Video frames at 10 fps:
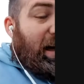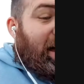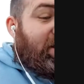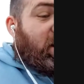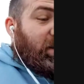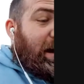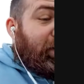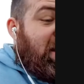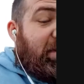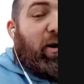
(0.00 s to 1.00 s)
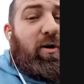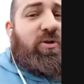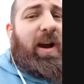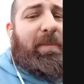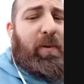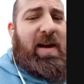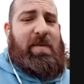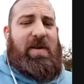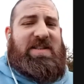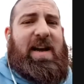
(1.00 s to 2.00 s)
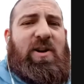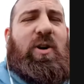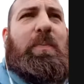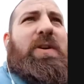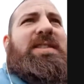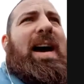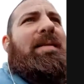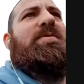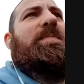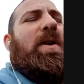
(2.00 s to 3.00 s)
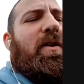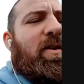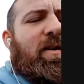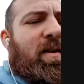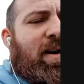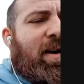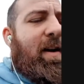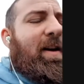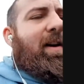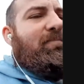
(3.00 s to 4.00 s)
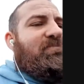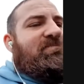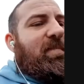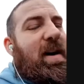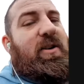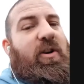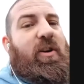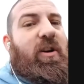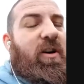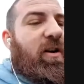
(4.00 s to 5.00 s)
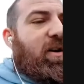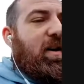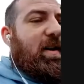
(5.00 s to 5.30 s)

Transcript: and Ole. I think they've all tried playing him at 10 a couple of times, but I don't know.